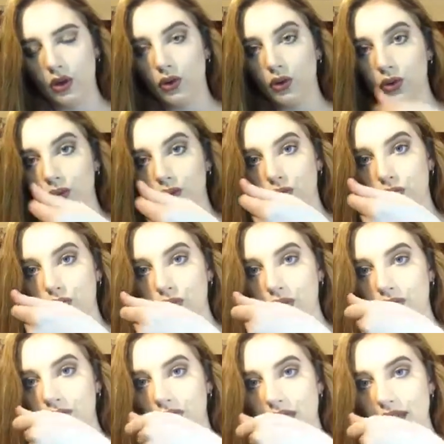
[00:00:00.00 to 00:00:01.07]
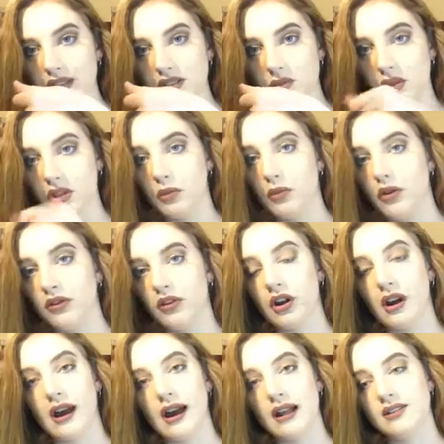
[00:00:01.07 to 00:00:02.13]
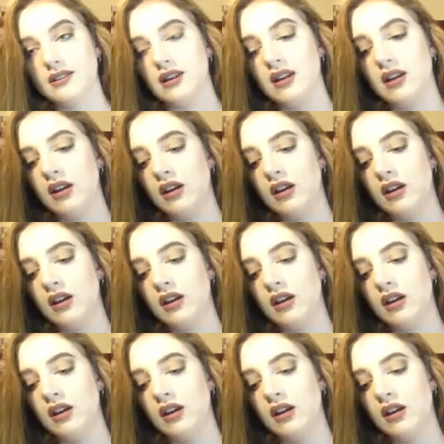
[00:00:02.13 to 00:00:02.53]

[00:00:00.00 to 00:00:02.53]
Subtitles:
gold reflex when you move your hand.